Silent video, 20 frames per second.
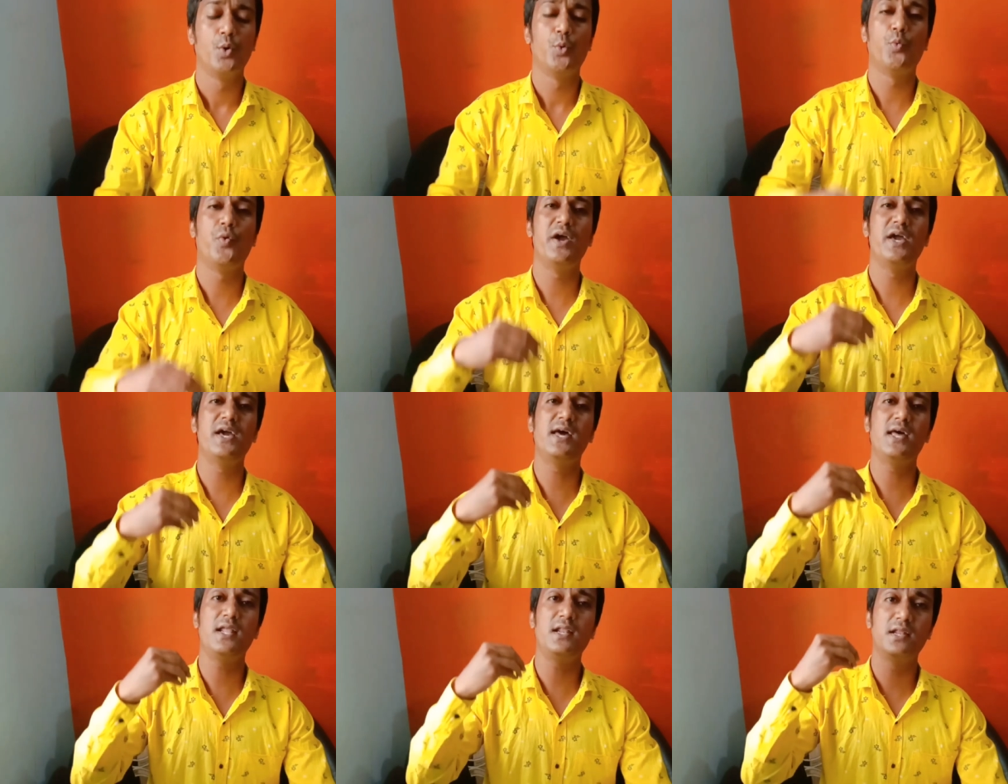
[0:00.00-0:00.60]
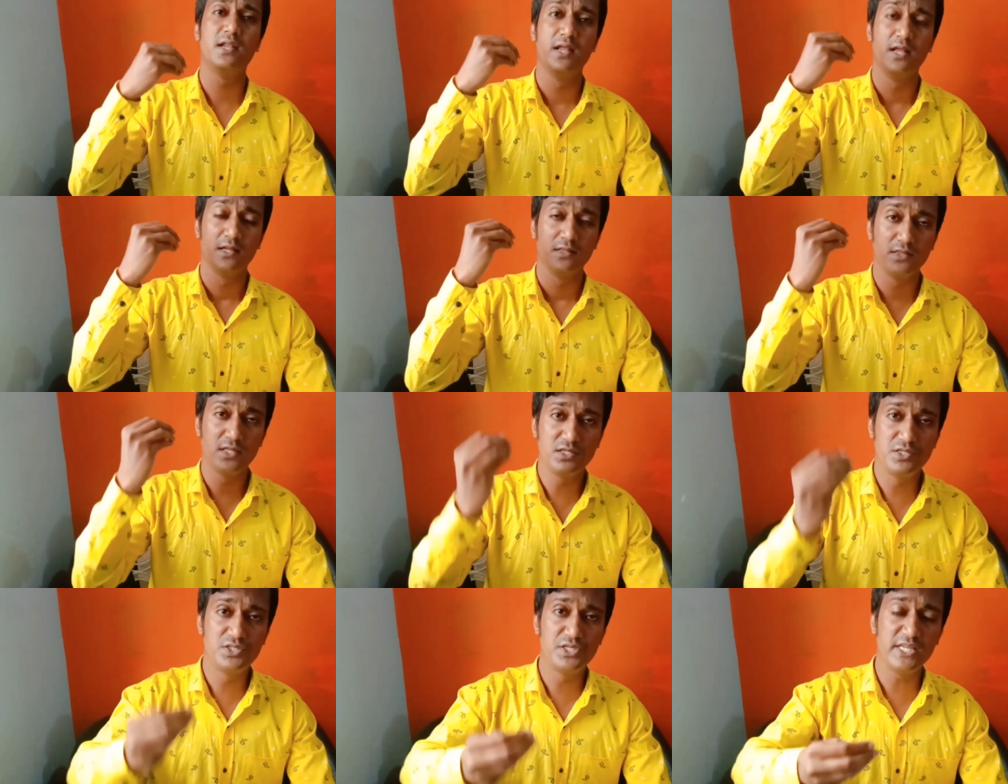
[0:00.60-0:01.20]
where
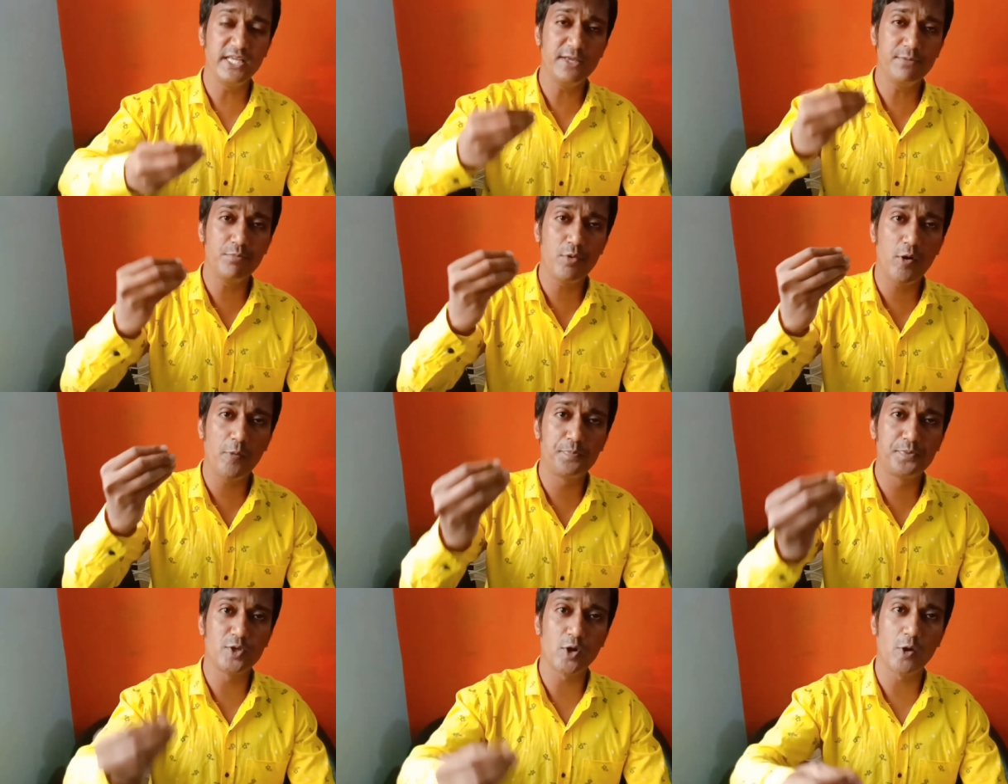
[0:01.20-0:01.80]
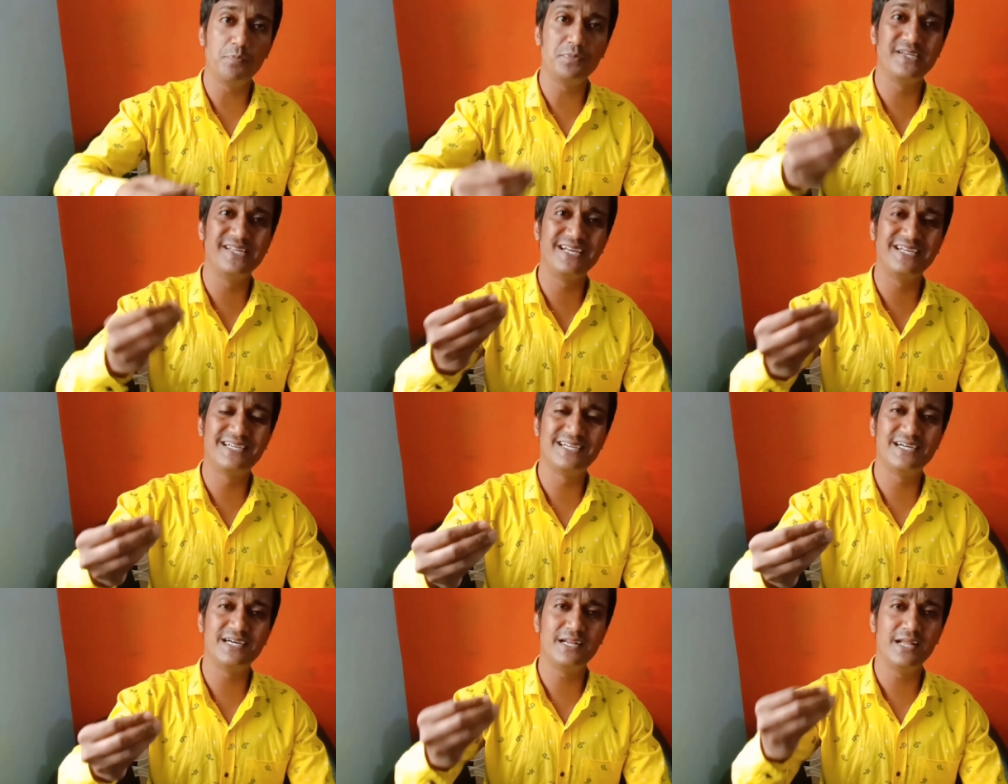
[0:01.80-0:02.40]
the dream of Tom
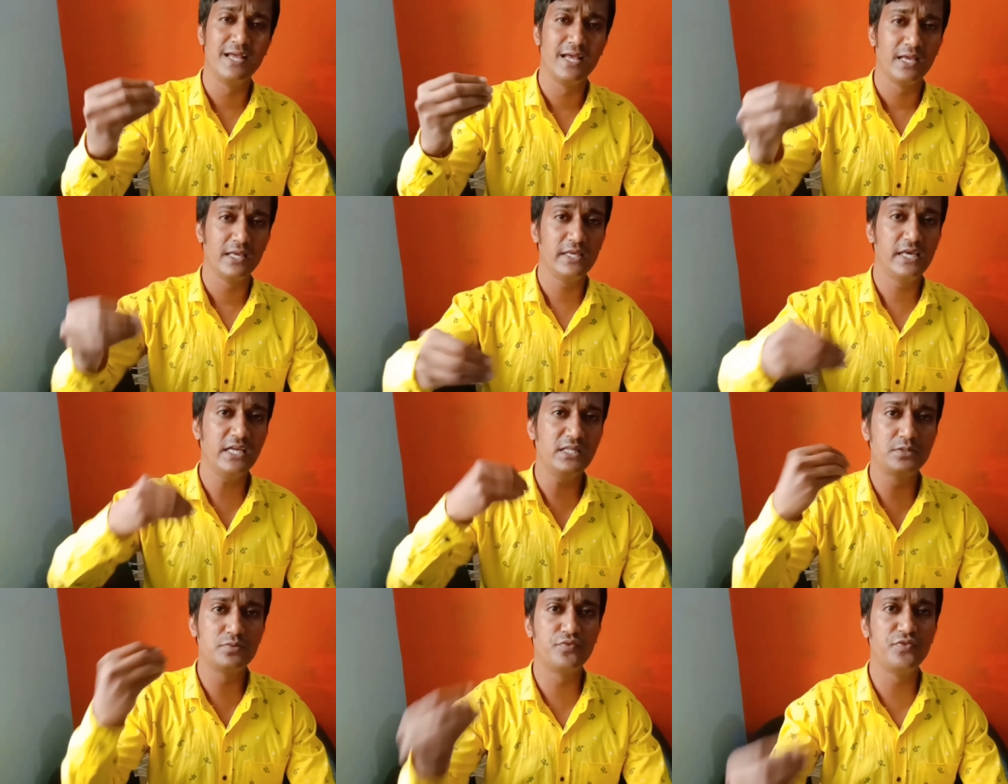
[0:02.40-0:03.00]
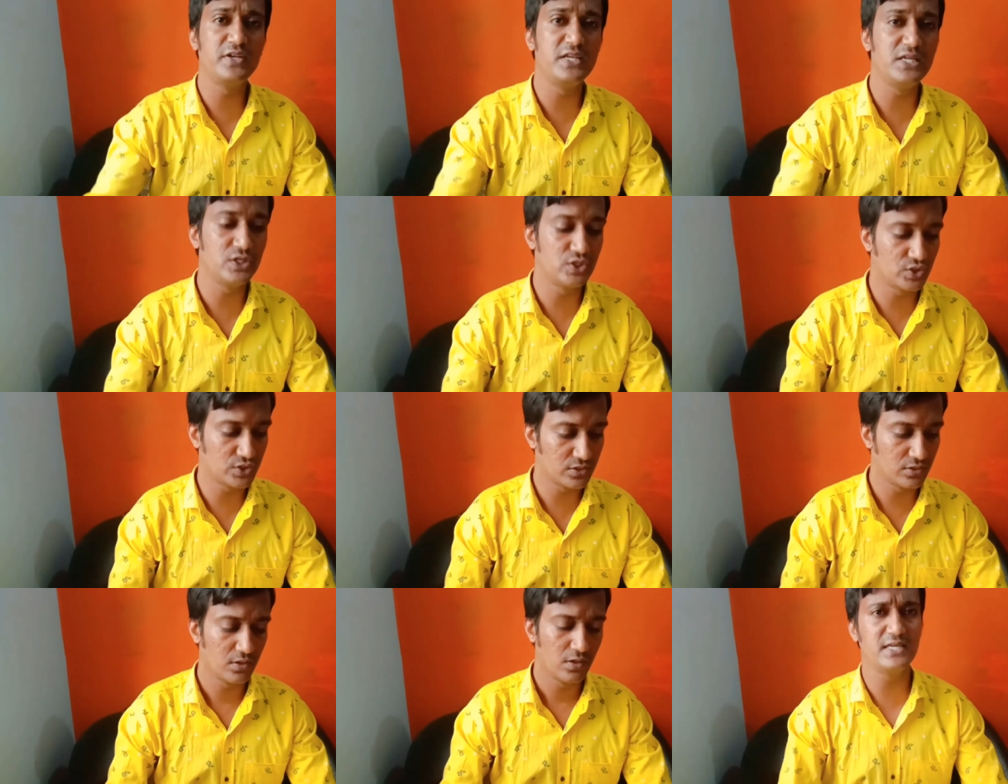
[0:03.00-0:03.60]
Dacre gets
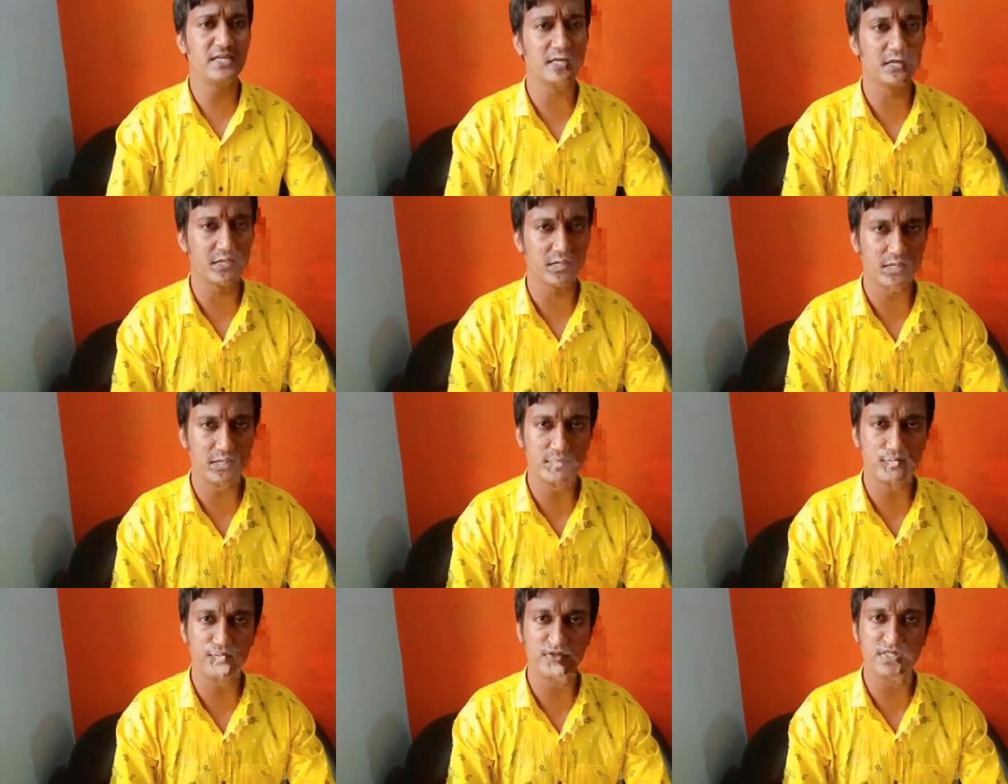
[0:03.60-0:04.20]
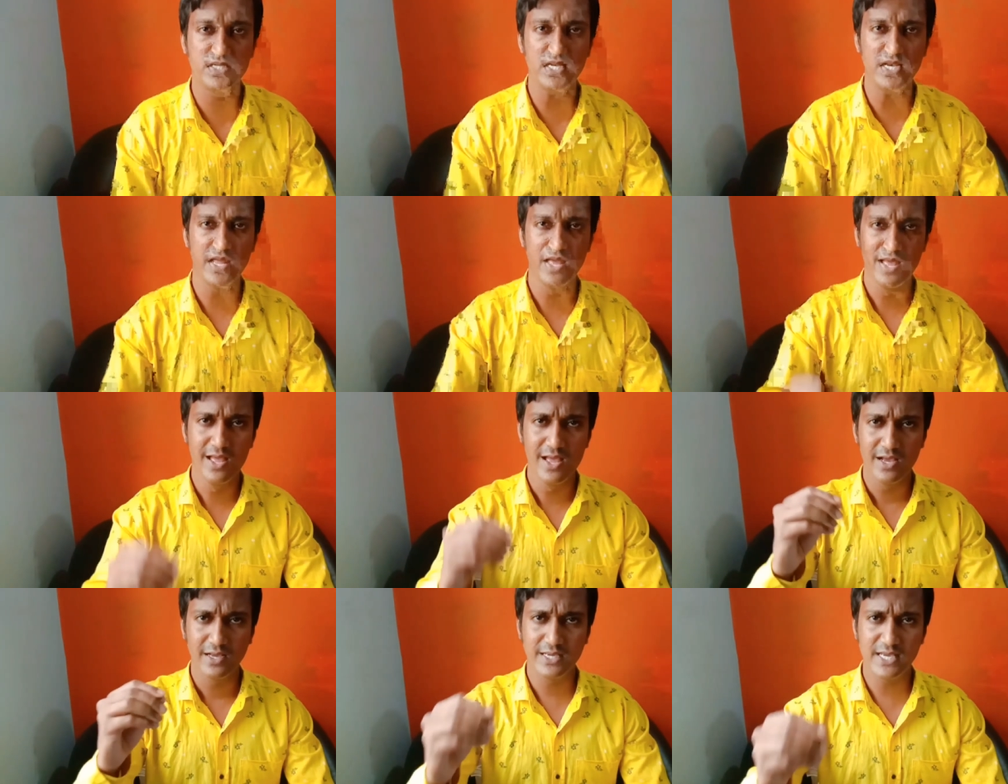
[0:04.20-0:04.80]
finished here. His vision
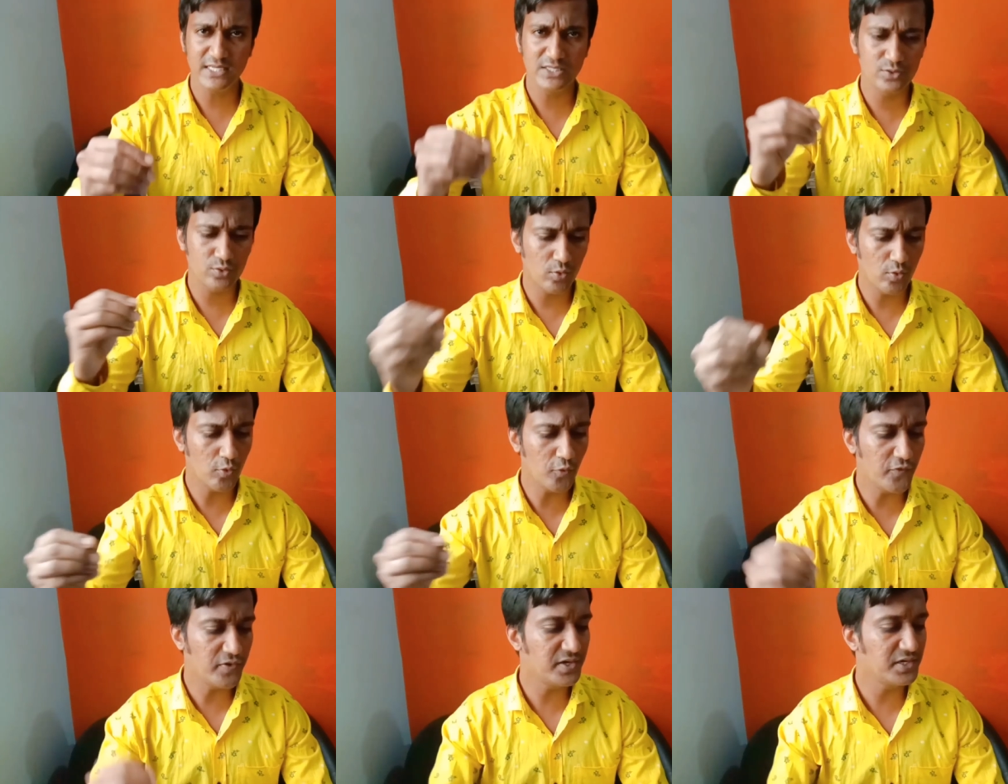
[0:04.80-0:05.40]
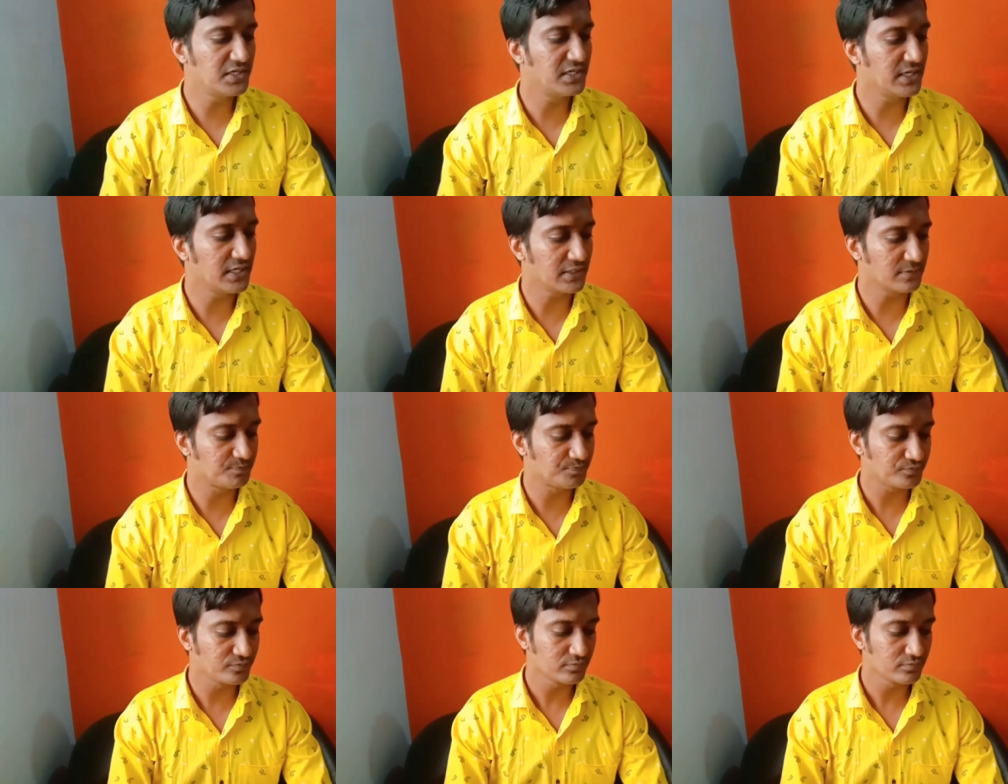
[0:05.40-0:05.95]
gets over here.